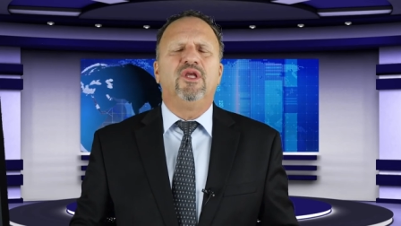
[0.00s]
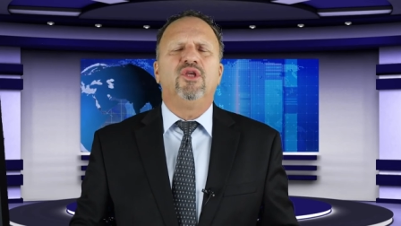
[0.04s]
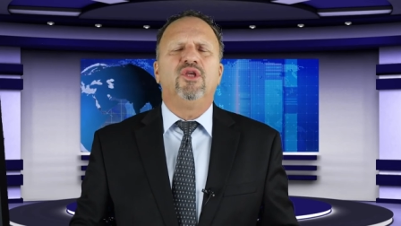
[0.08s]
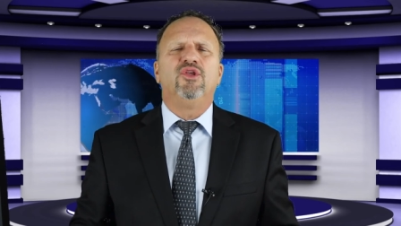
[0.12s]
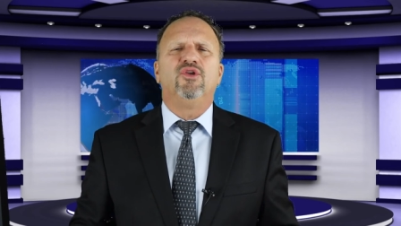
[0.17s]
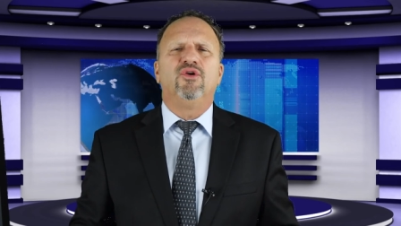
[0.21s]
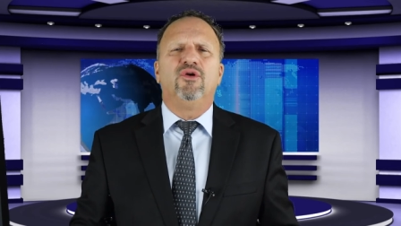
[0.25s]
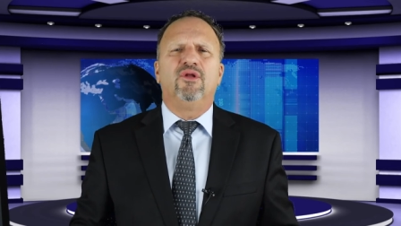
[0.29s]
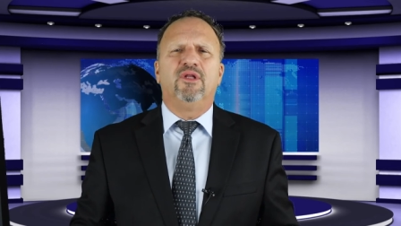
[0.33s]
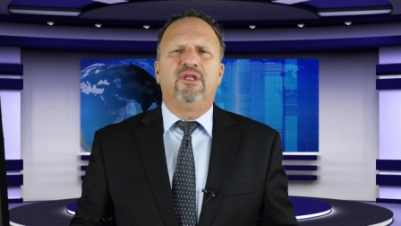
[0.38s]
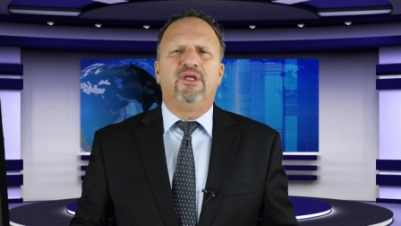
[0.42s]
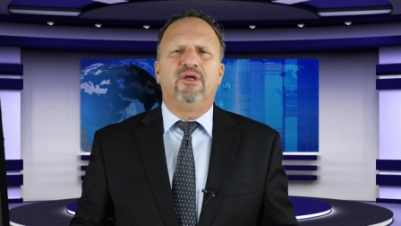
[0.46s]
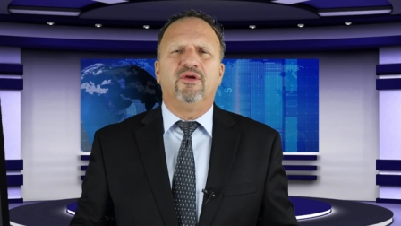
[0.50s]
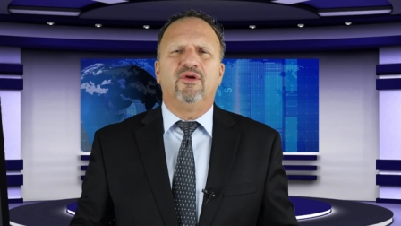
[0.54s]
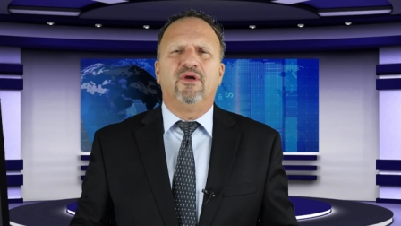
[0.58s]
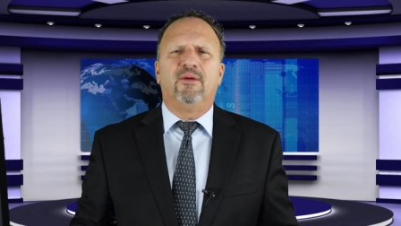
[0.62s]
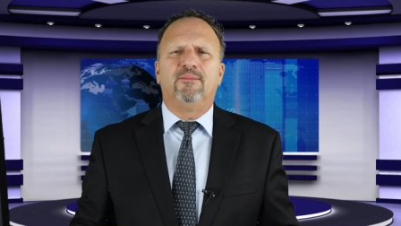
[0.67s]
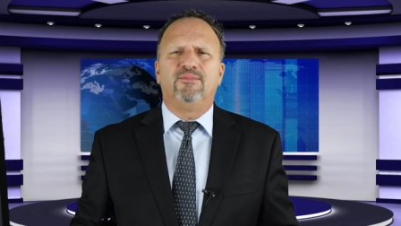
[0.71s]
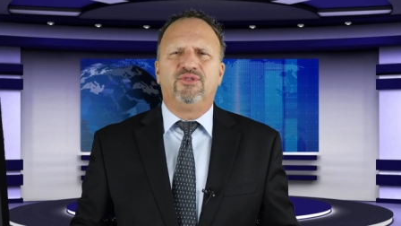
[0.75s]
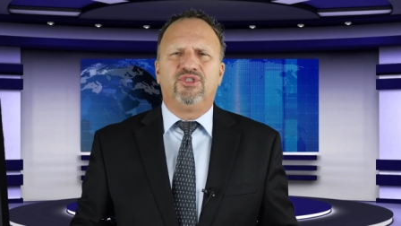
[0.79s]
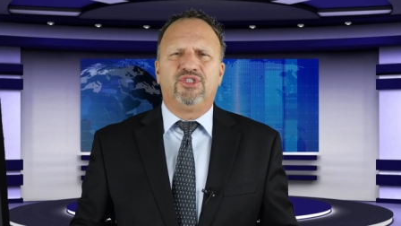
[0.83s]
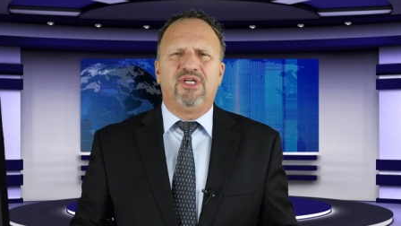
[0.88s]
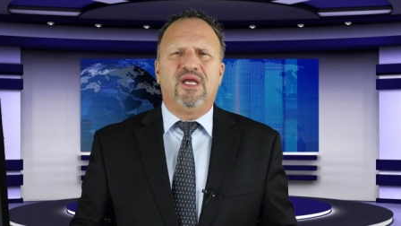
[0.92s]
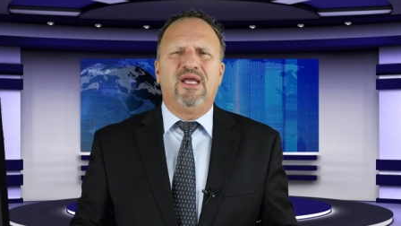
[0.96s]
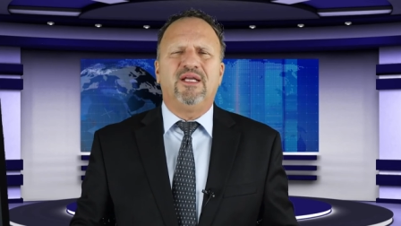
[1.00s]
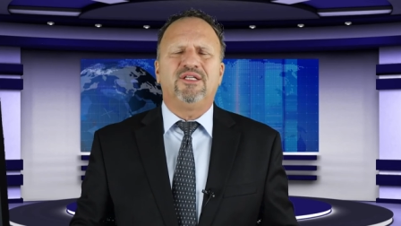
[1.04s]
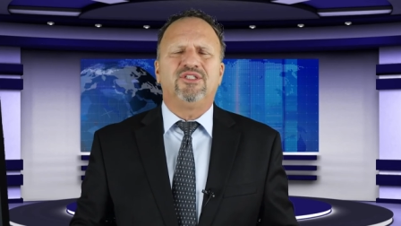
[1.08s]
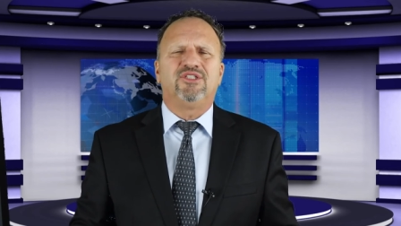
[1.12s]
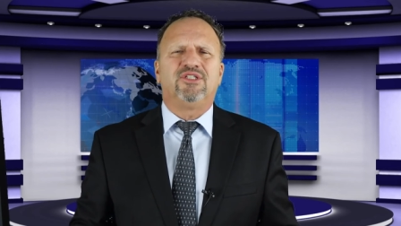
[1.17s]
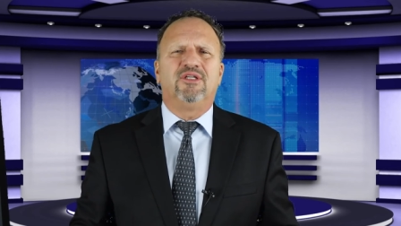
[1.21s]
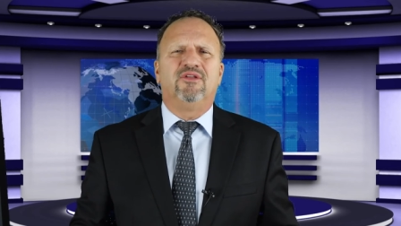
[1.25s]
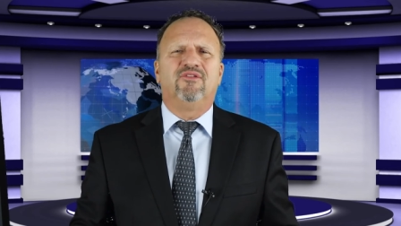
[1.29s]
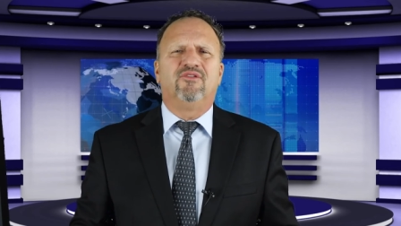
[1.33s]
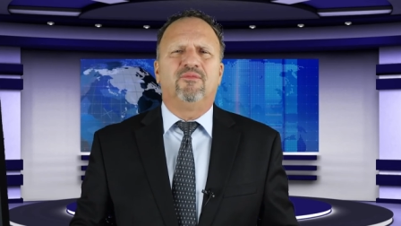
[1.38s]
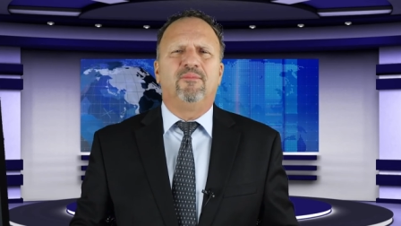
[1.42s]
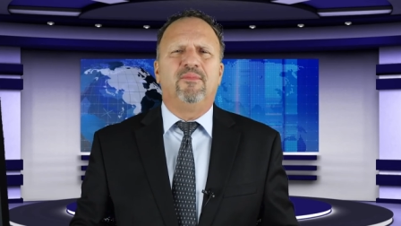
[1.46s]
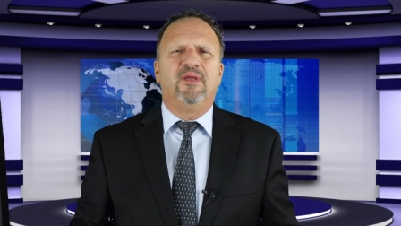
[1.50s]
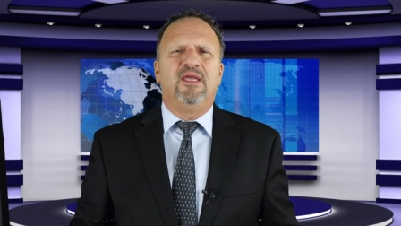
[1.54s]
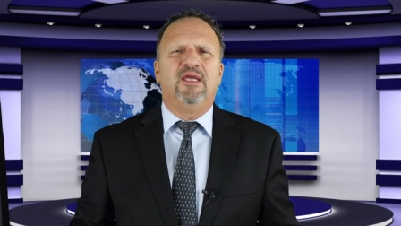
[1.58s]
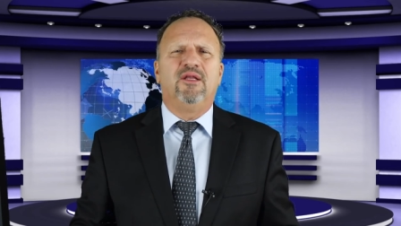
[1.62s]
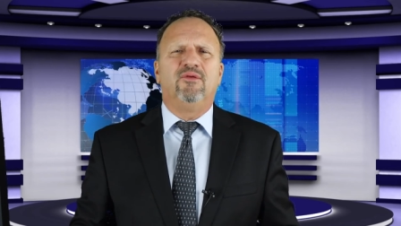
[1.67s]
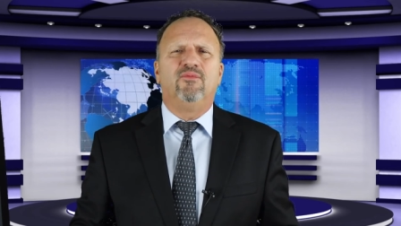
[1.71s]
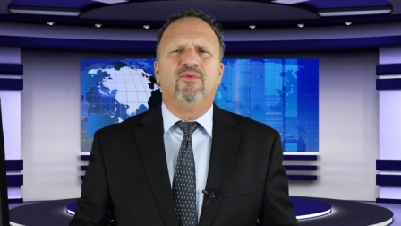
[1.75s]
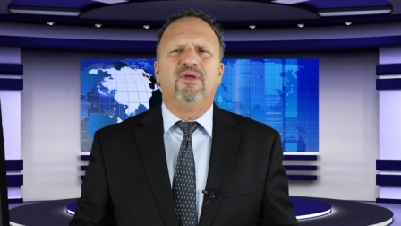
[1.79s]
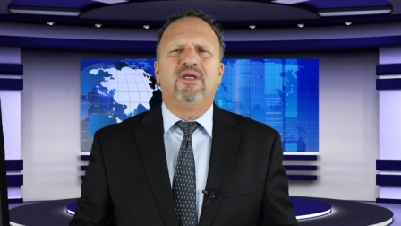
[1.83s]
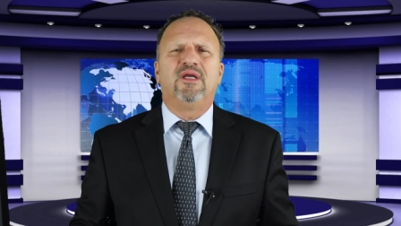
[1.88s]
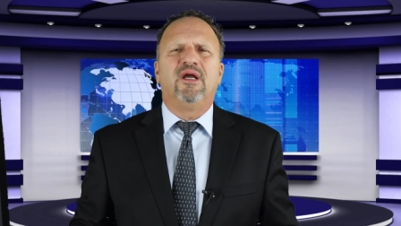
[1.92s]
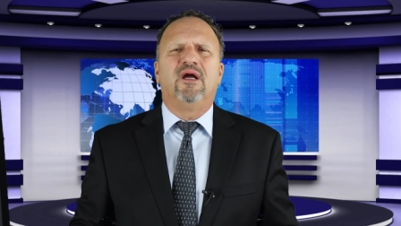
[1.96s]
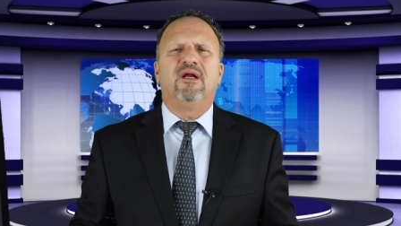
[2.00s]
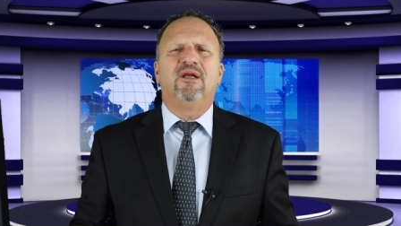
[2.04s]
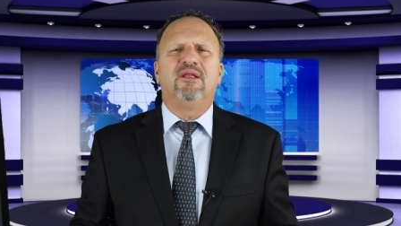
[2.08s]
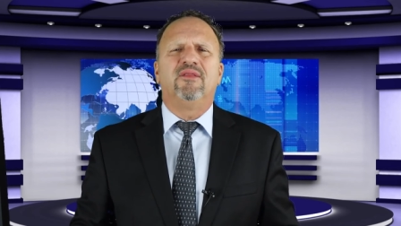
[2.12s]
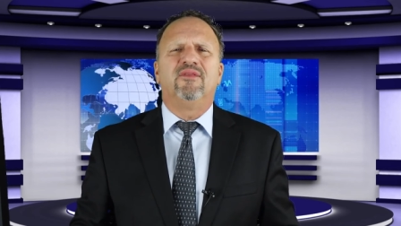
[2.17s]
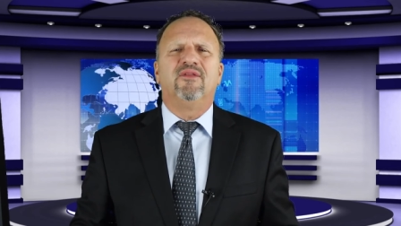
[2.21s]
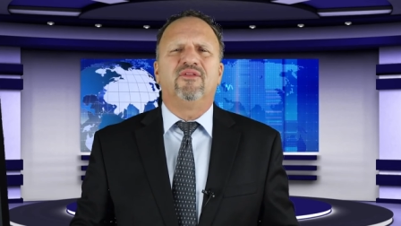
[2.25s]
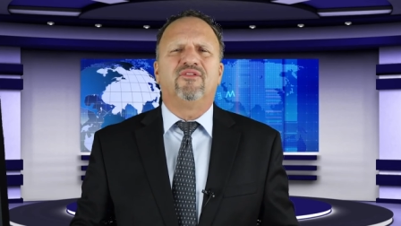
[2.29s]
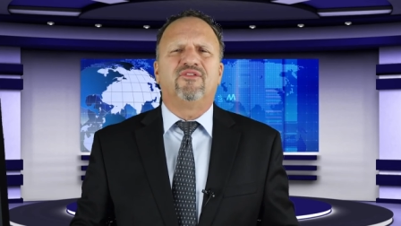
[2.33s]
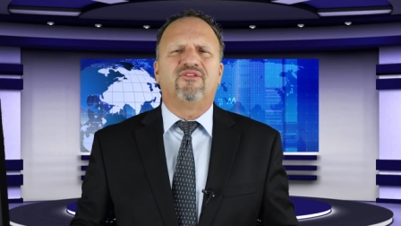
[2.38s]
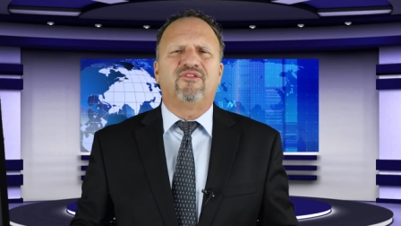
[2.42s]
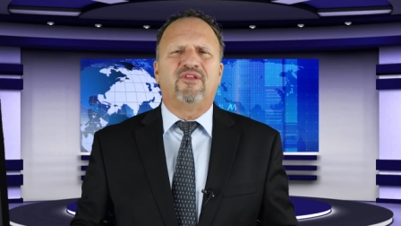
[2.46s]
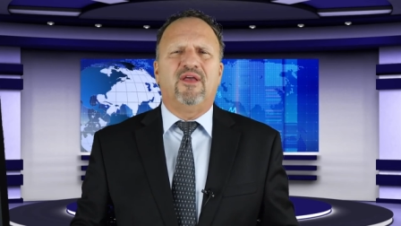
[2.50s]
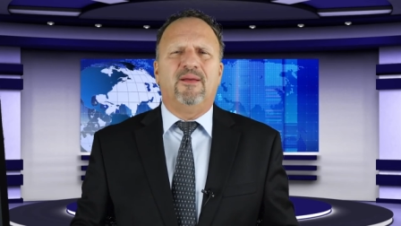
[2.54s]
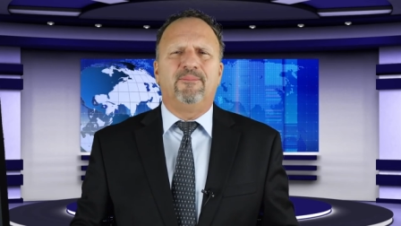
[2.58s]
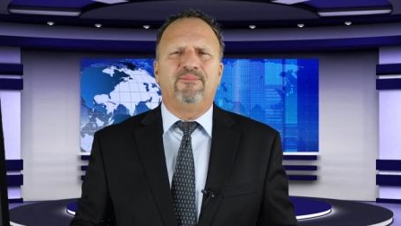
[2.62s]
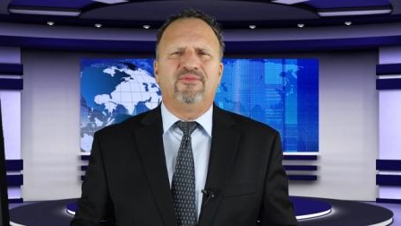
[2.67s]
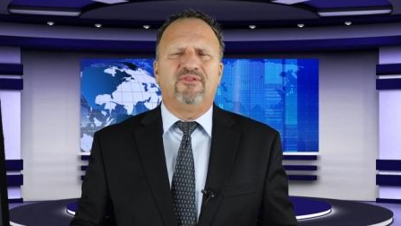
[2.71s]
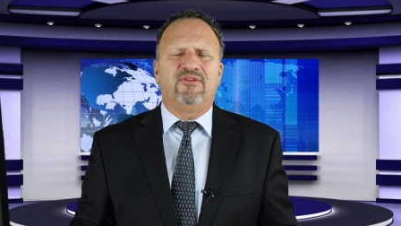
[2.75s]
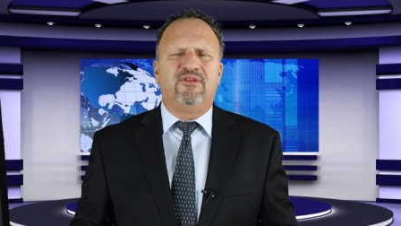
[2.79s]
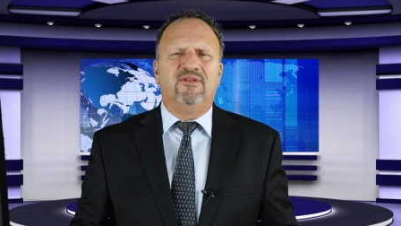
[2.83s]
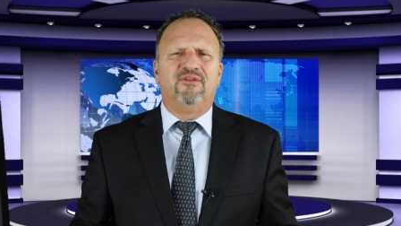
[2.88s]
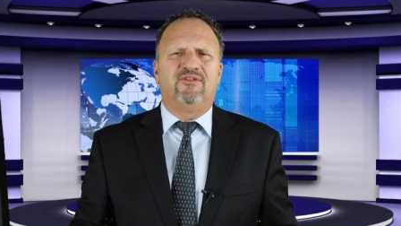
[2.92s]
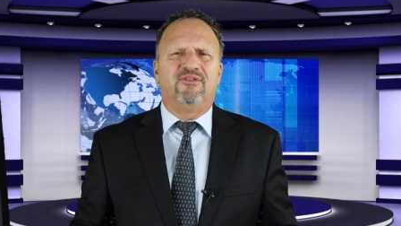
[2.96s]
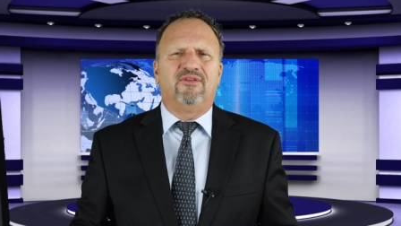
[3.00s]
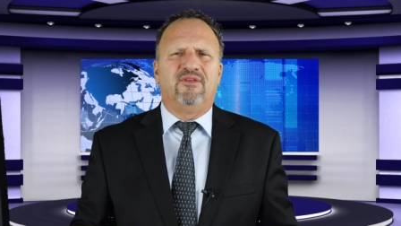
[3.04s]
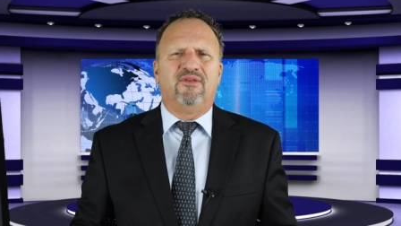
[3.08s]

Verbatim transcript: you'll hear objections made regarding the substance